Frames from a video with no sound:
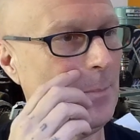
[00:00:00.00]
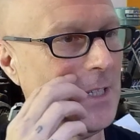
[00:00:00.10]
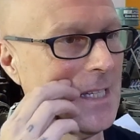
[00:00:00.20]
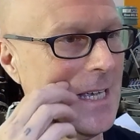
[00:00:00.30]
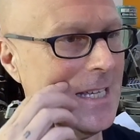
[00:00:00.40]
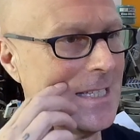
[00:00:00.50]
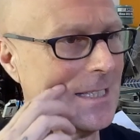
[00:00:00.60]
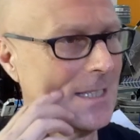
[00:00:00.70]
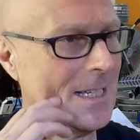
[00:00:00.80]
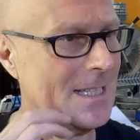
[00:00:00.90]
But
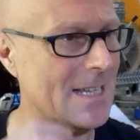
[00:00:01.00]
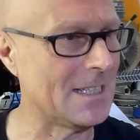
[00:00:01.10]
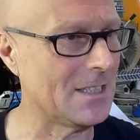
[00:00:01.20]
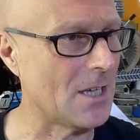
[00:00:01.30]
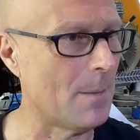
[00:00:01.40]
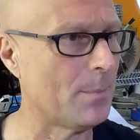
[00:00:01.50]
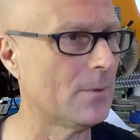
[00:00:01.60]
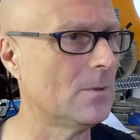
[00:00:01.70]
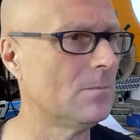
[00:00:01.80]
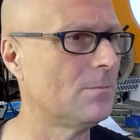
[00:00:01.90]
it's ended
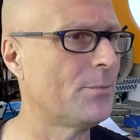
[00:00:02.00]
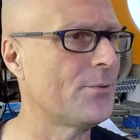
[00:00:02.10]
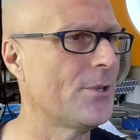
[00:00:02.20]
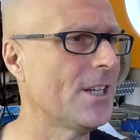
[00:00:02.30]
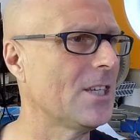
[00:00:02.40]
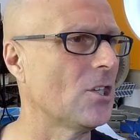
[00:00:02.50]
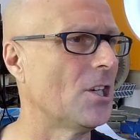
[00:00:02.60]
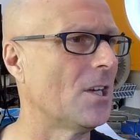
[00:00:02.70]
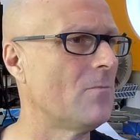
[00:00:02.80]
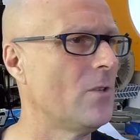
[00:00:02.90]
up pretty
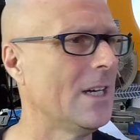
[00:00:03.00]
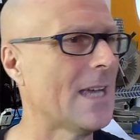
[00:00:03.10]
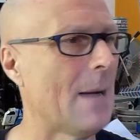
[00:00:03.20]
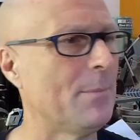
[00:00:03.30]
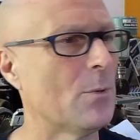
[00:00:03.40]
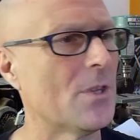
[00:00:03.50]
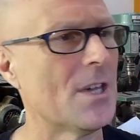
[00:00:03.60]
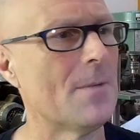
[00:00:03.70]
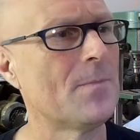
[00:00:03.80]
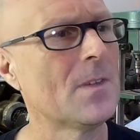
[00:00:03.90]
good. I'm really happy with it.